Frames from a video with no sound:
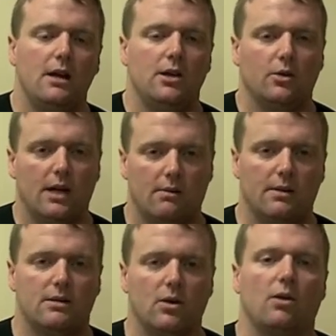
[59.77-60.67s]
You'll get
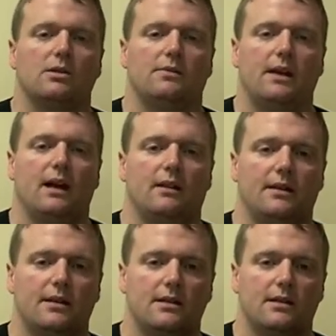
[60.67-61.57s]
results if the
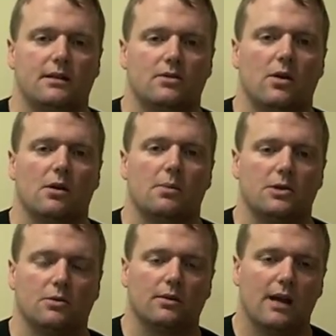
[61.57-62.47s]
athlete needs to get stronger,
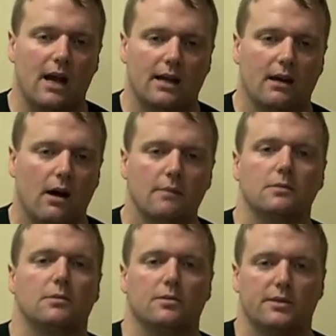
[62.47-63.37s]
but you will not get
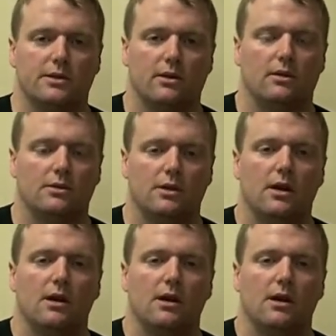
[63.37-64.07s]
optimal results